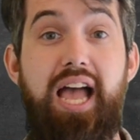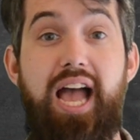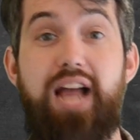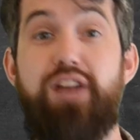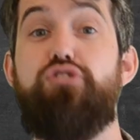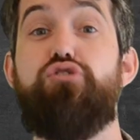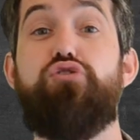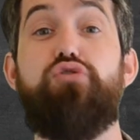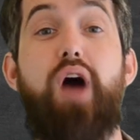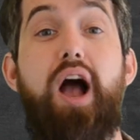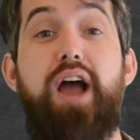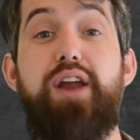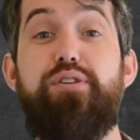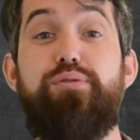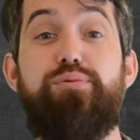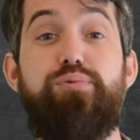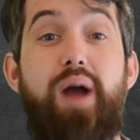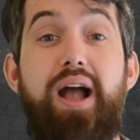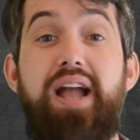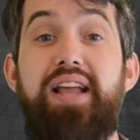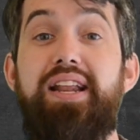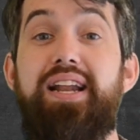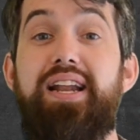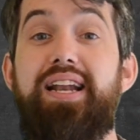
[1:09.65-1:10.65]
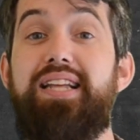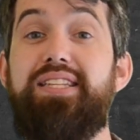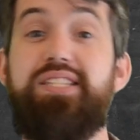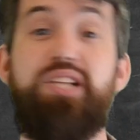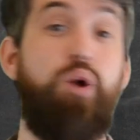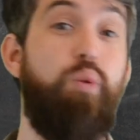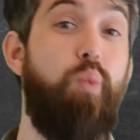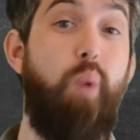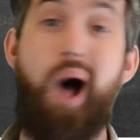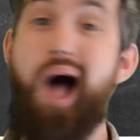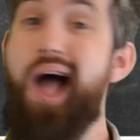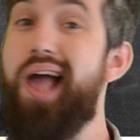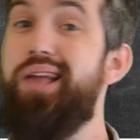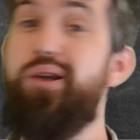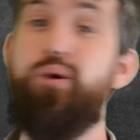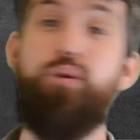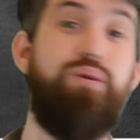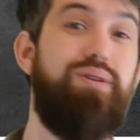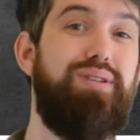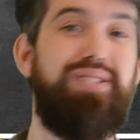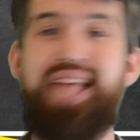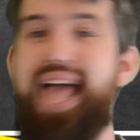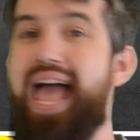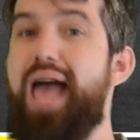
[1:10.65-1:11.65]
and try to write it as a y equals